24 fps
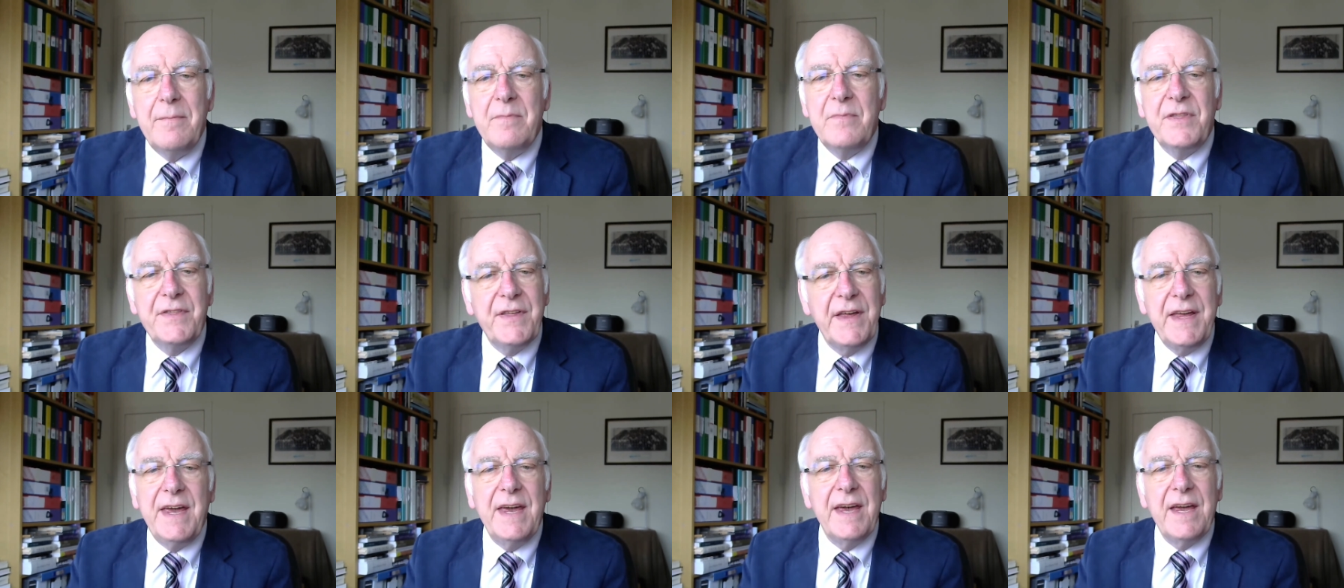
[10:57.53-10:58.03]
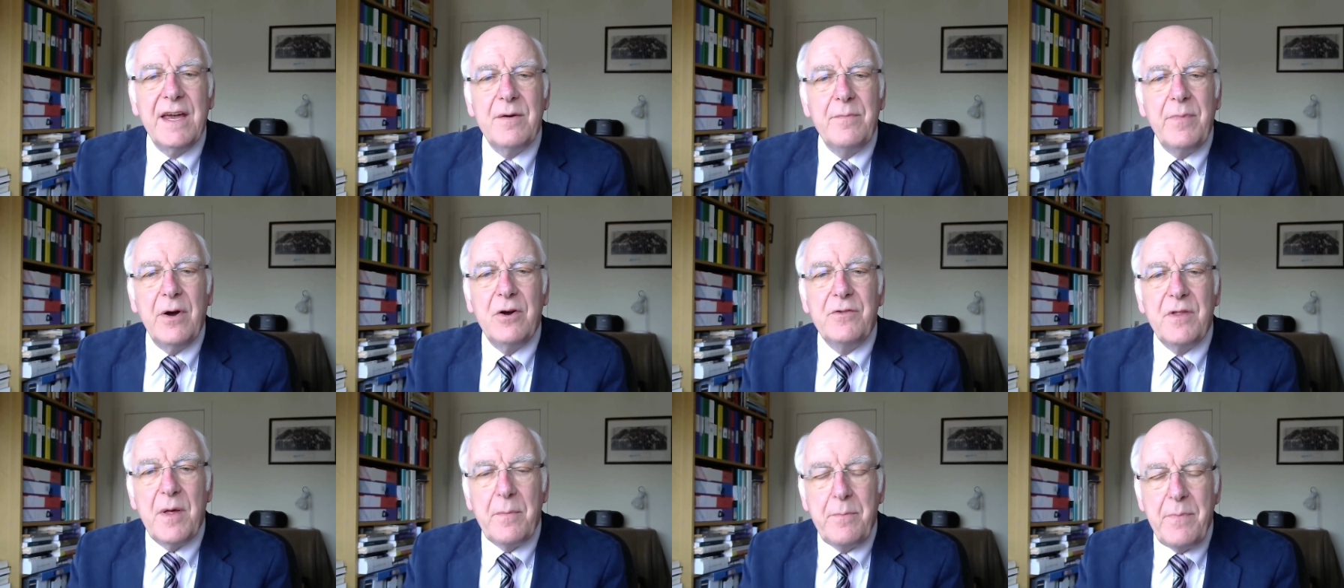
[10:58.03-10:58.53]
thinking
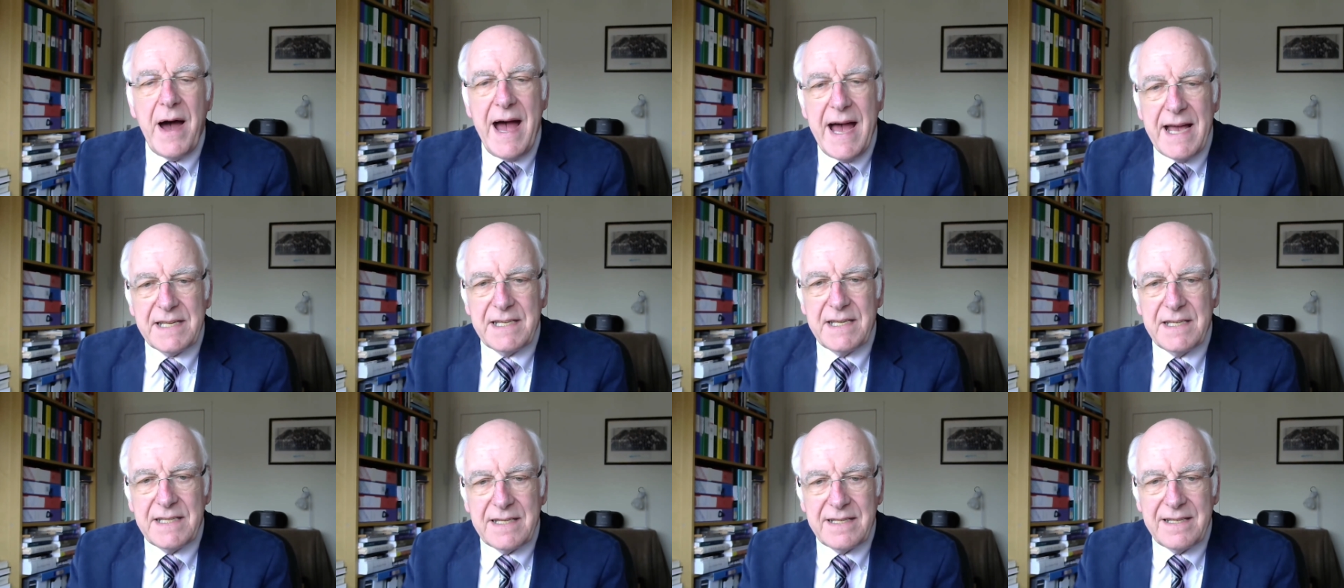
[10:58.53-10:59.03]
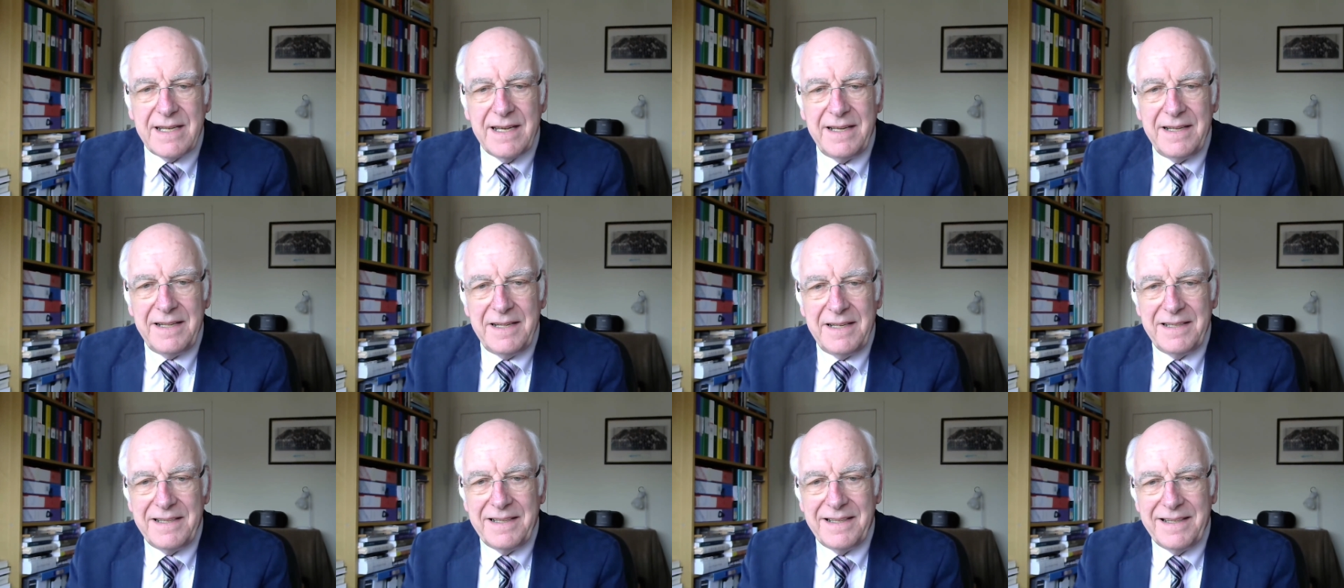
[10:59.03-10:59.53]
about the past.
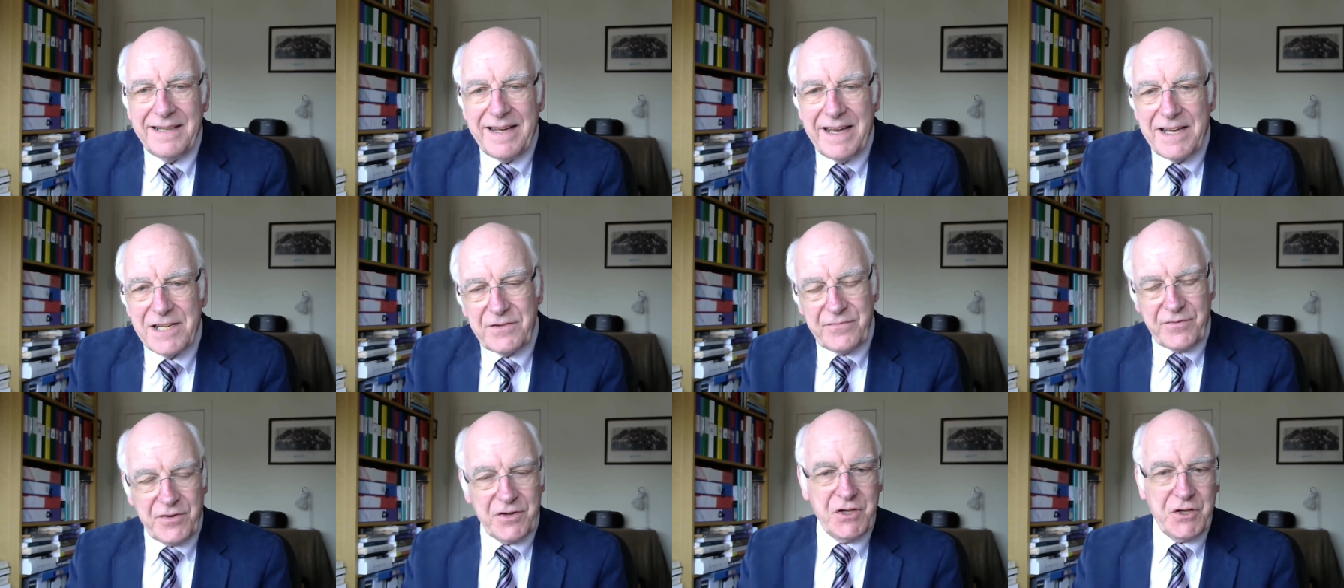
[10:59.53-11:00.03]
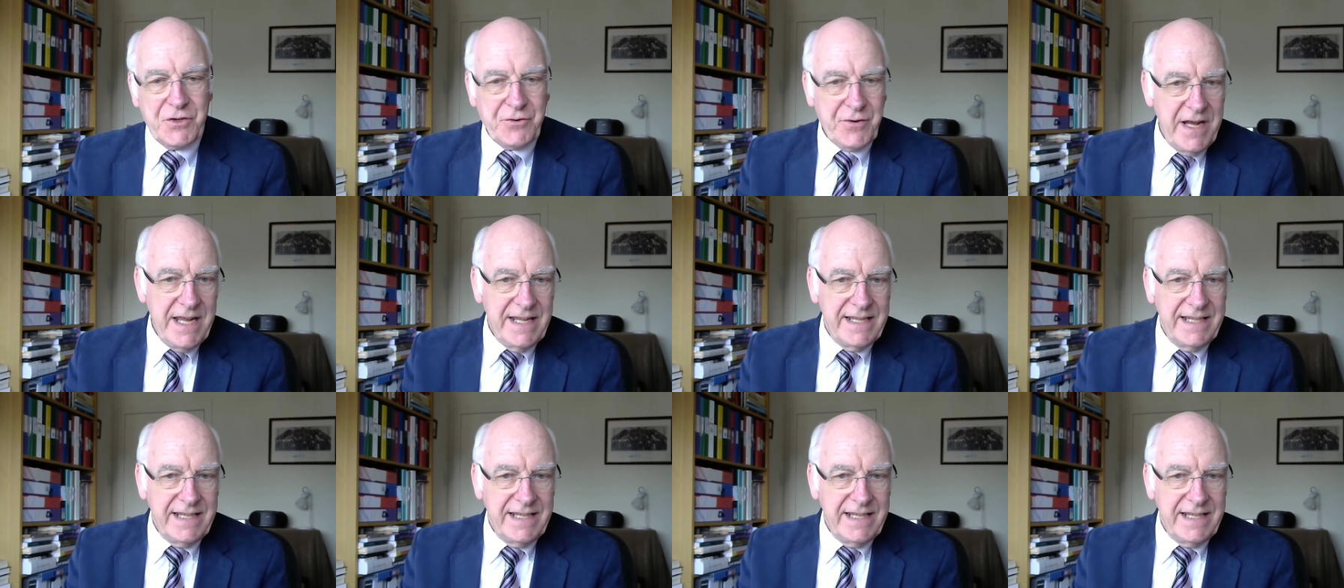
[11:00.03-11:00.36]
Uh, it's frustrating